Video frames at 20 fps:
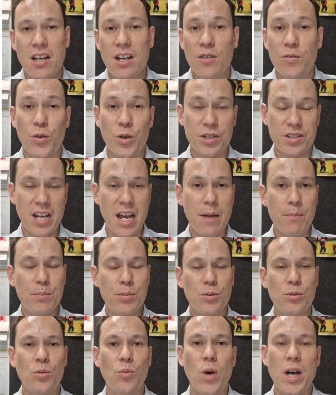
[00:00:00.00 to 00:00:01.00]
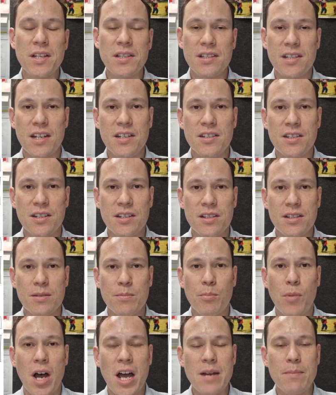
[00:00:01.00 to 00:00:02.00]
For example, one sentence
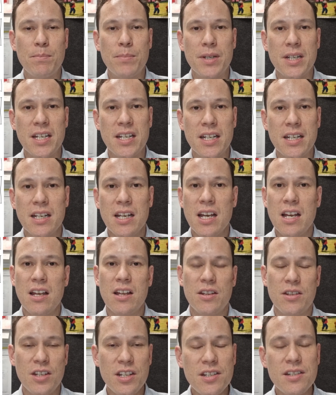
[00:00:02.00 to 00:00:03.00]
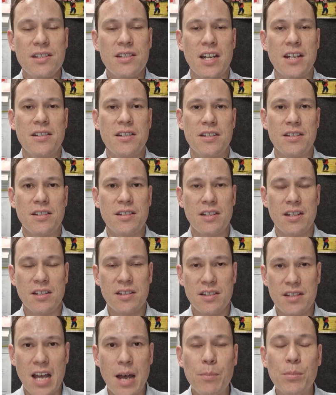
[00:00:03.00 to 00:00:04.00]
might be, this sentence
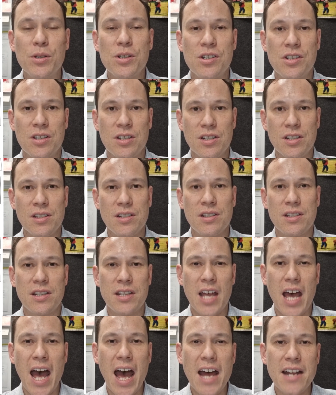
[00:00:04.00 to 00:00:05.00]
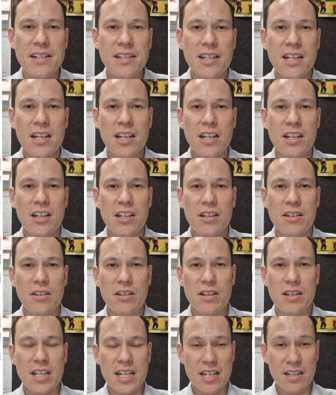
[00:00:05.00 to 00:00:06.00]
establishes that
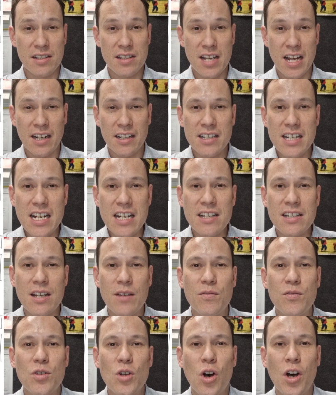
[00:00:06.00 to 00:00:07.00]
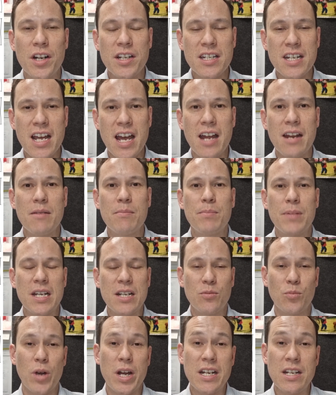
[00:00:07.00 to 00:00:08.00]
these techniques have not yet
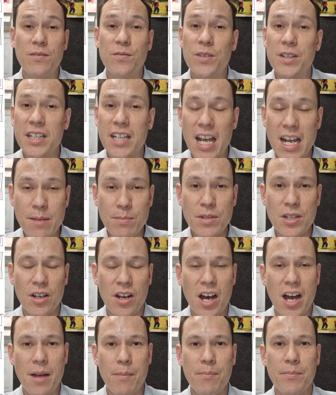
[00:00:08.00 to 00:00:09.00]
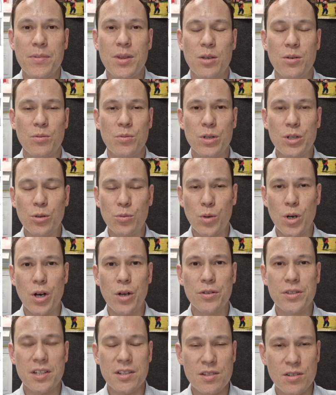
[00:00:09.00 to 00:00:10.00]
been ready for game time. The real
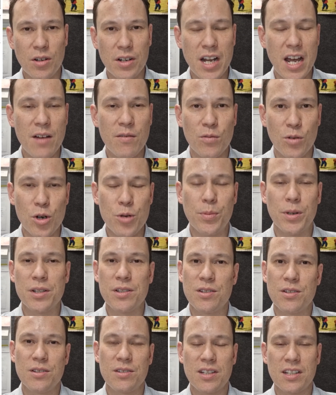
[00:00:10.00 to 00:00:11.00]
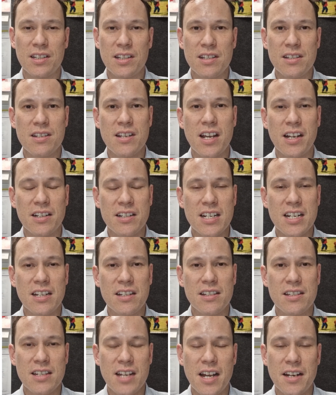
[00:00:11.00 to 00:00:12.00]
world does not have robots using these
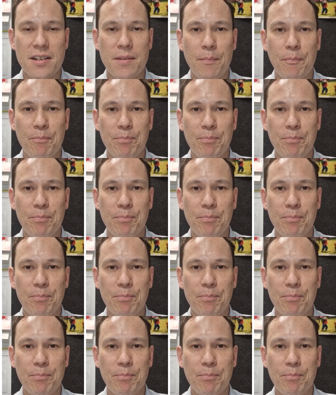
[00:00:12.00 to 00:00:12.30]
techniques yet.